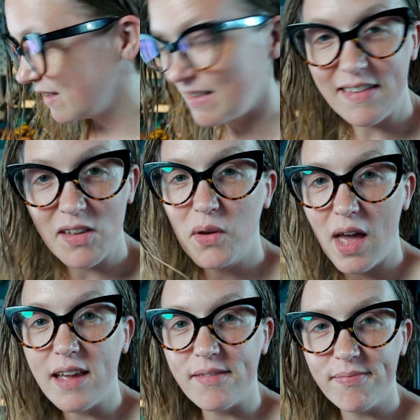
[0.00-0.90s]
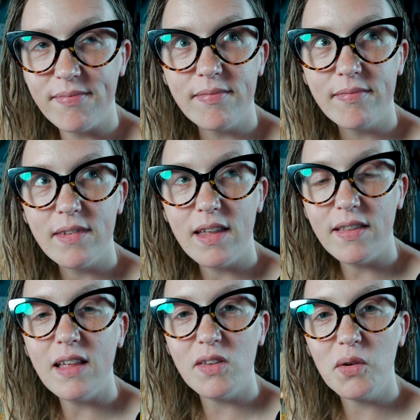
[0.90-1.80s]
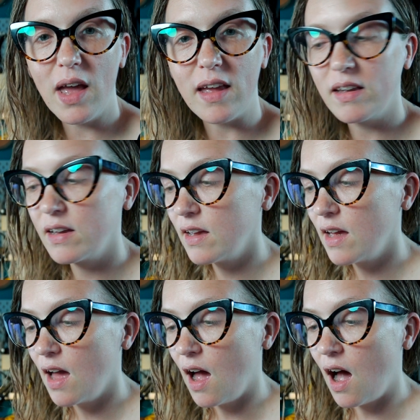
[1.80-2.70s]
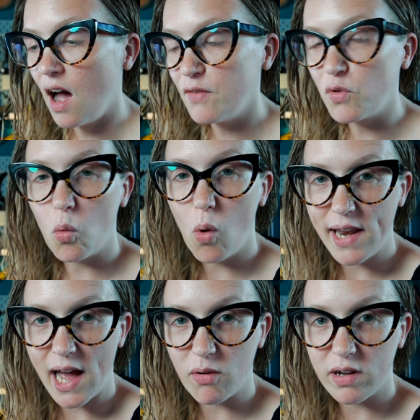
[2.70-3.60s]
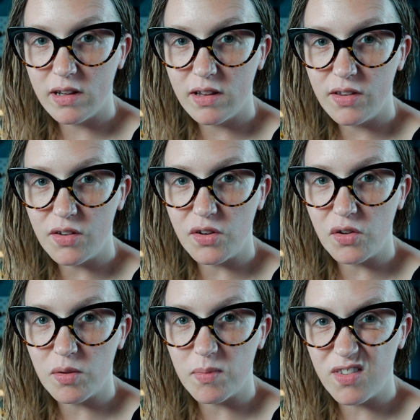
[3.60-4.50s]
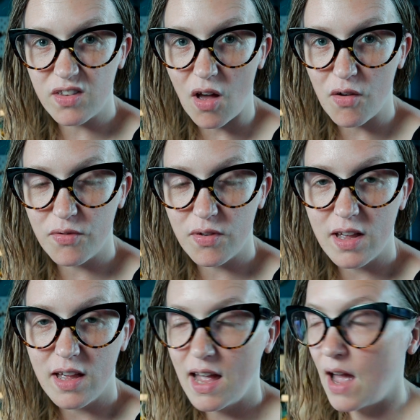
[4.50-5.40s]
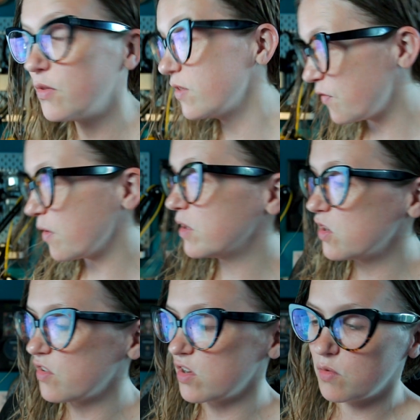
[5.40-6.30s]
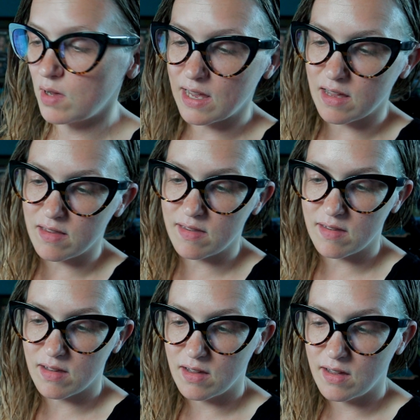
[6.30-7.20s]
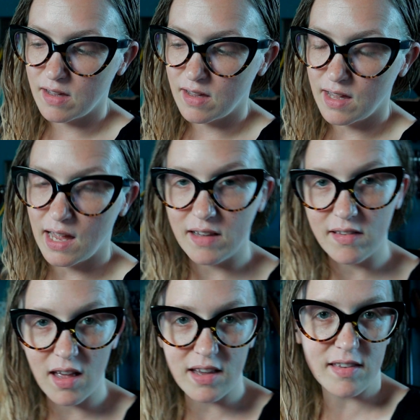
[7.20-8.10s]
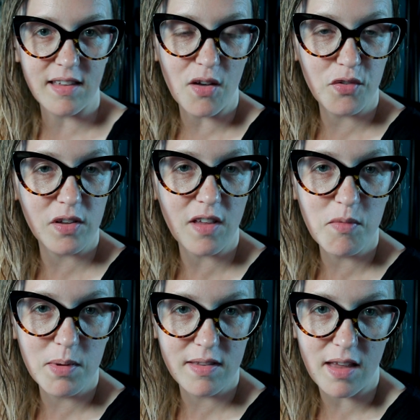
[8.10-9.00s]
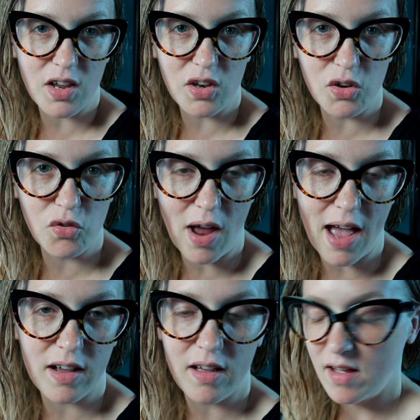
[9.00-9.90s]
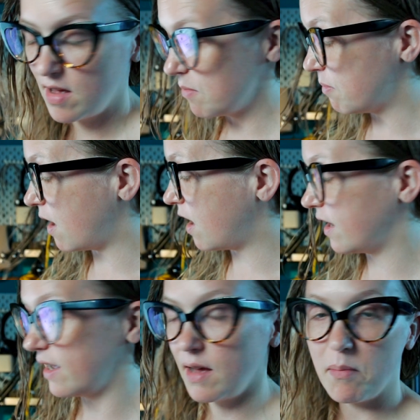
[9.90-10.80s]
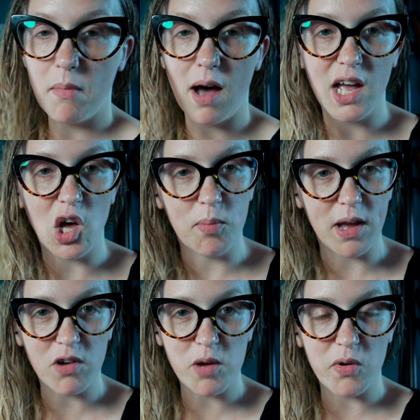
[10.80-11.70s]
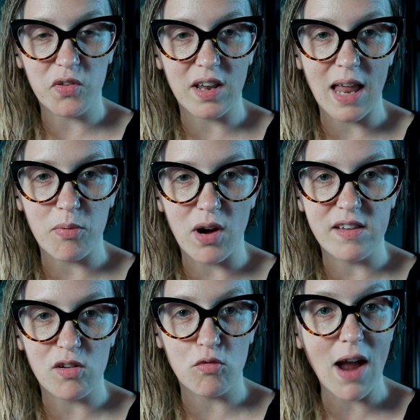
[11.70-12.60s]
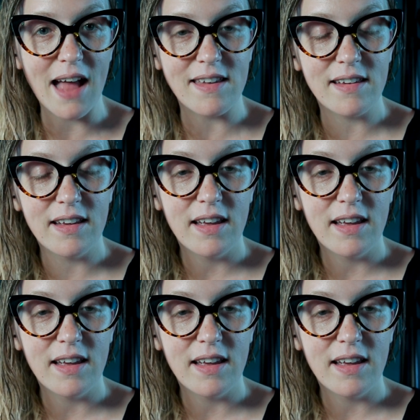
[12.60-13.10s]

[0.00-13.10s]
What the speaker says: That's okay. That's okay. I've got 1 hour to do some stuff. And the stuff I'm going to do is exciting stuff, because I've been sent a new track by my Obey Robots collaborator, Rat.